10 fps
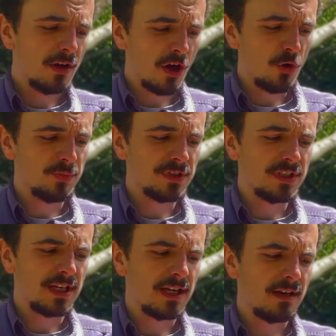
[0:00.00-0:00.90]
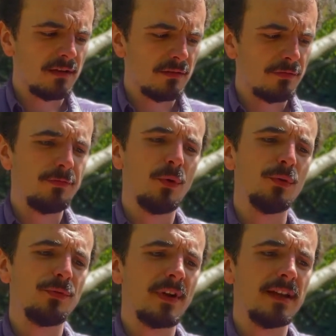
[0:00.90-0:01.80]
Open D,
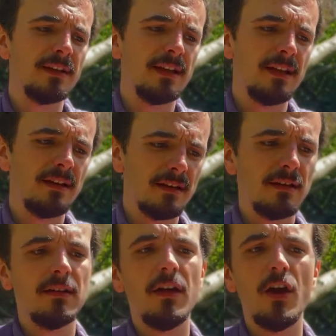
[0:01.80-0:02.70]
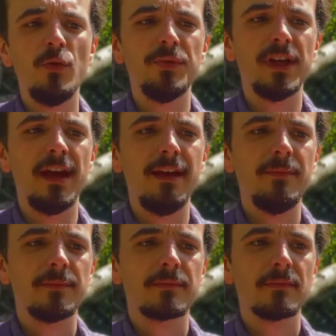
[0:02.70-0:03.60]
4th fret D, open A.
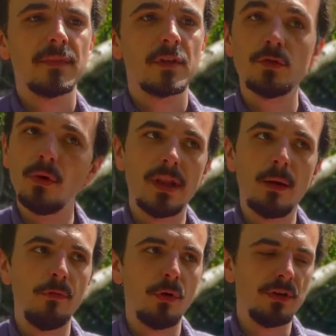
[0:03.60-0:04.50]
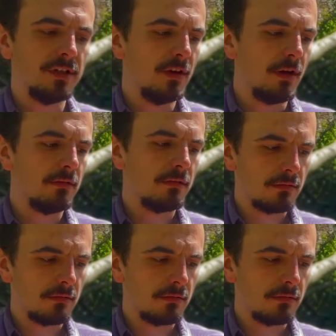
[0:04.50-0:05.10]
So all that we've already done.